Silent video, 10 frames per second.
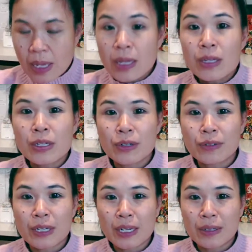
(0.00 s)
Silver
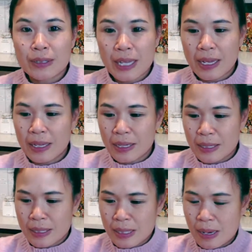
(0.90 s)
Needle
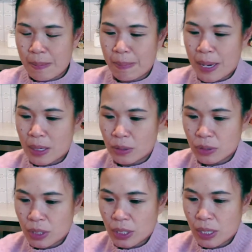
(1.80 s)
is
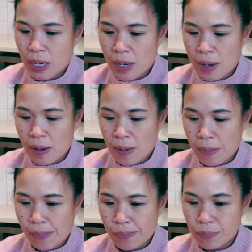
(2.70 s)
about
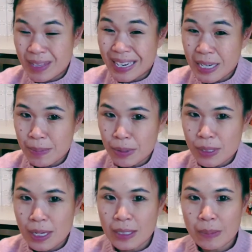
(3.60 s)

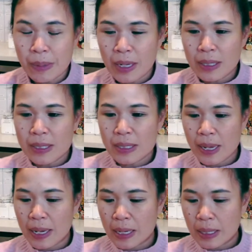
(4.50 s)
90% buds,
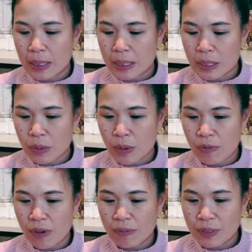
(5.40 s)
and this one
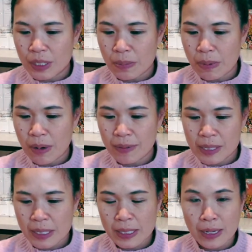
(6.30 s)
from Fujian
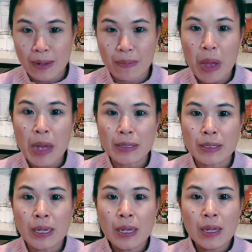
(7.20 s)
province has
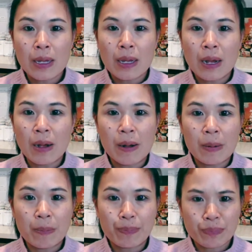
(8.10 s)

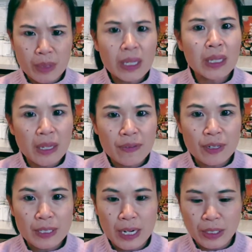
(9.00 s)
leaf
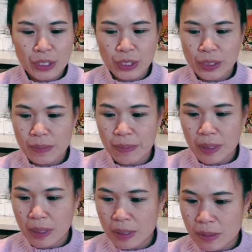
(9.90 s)
attached to the bud
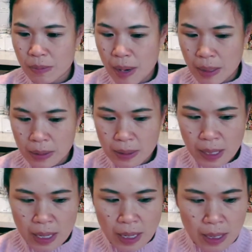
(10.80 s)
as well.
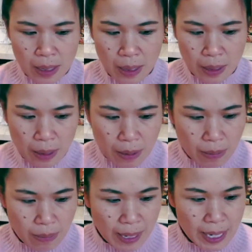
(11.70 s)

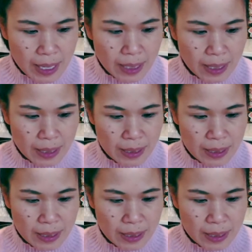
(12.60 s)
And